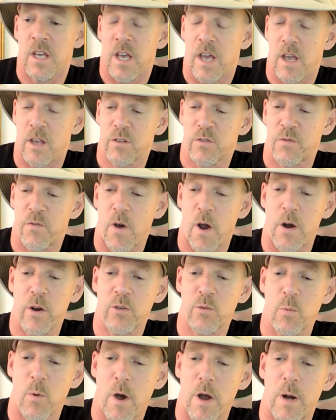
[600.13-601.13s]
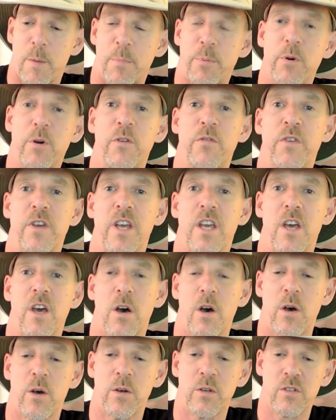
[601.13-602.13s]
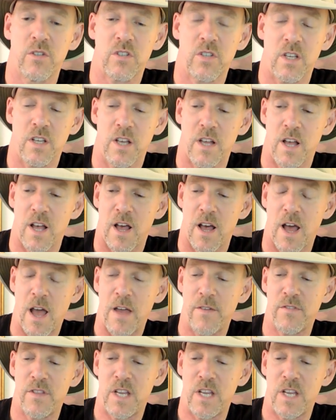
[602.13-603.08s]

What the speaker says: As far as waterproofing goes, I've